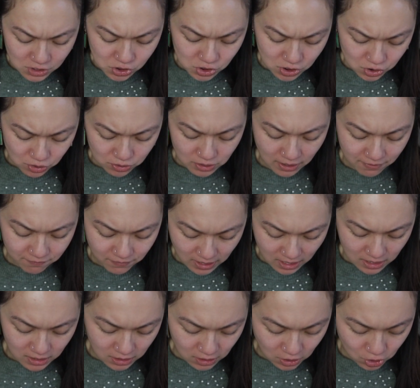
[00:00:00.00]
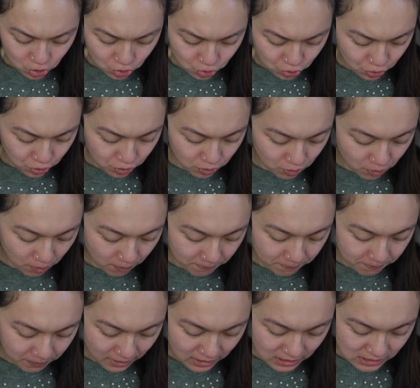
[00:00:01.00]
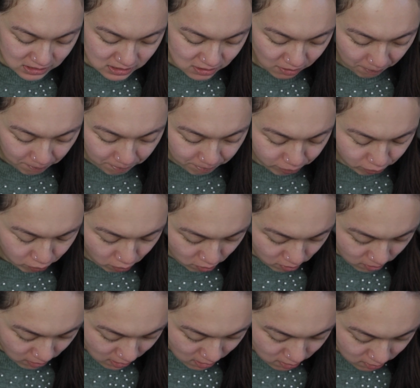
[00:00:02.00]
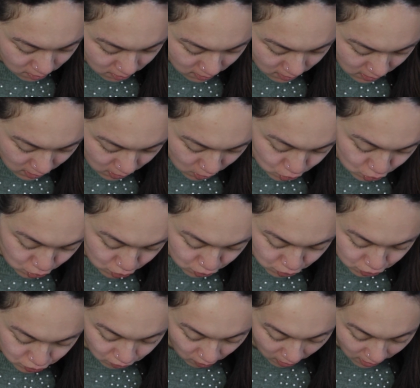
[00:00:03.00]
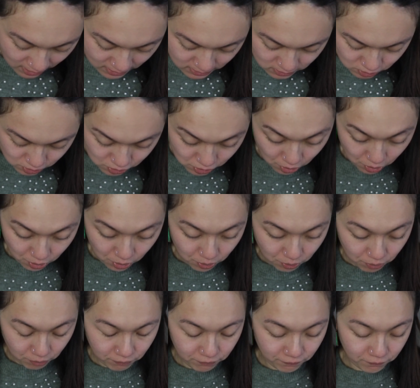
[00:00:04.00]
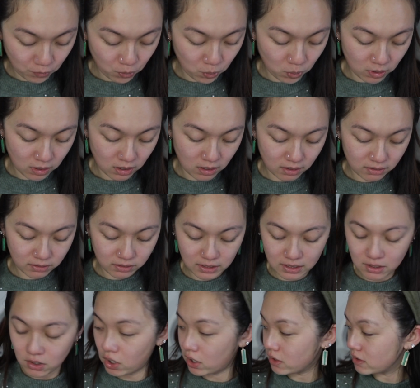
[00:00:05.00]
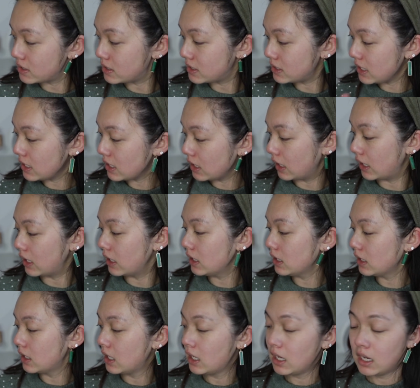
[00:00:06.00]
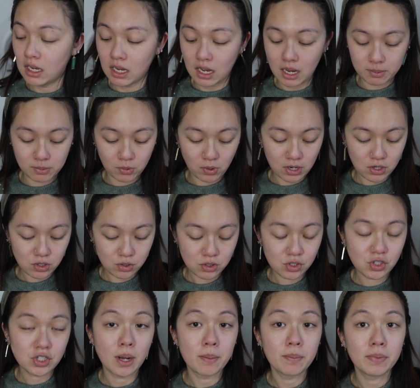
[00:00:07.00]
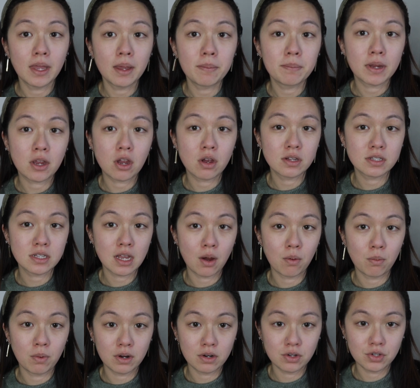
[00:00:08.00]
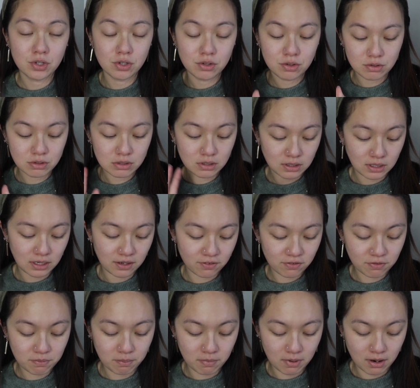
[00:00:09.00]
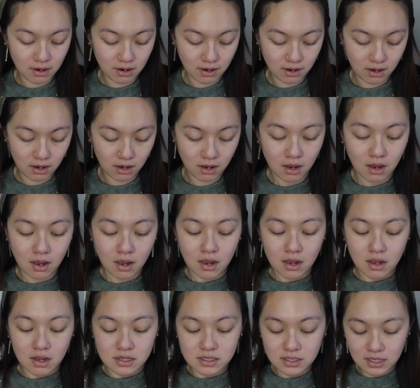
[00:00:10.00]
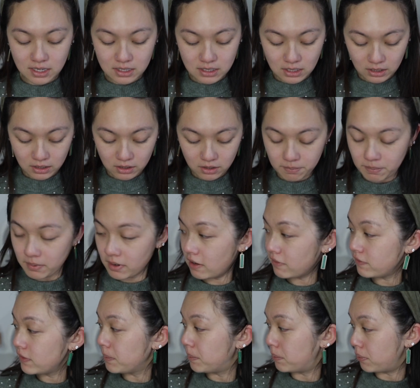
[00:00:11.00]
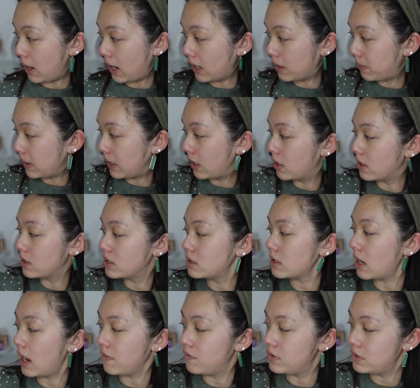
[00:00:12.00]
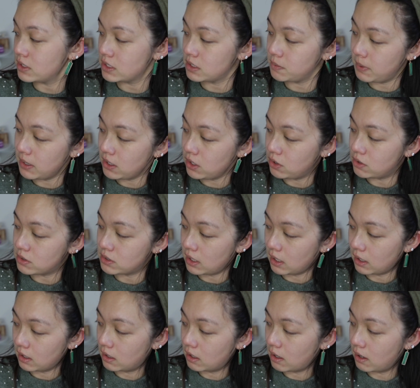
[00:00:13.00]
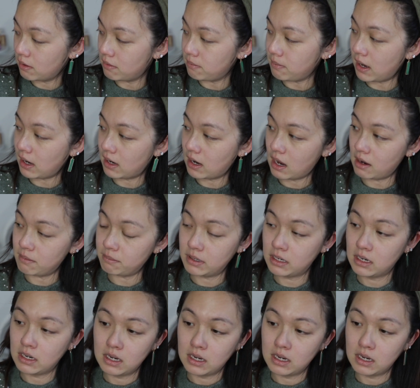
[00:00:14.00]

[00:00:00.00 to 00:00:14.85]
actually don't have any new base product to try, so for the concealer I'm going to jump that because I want to give my skin a little bit of a break because I've just been using makeup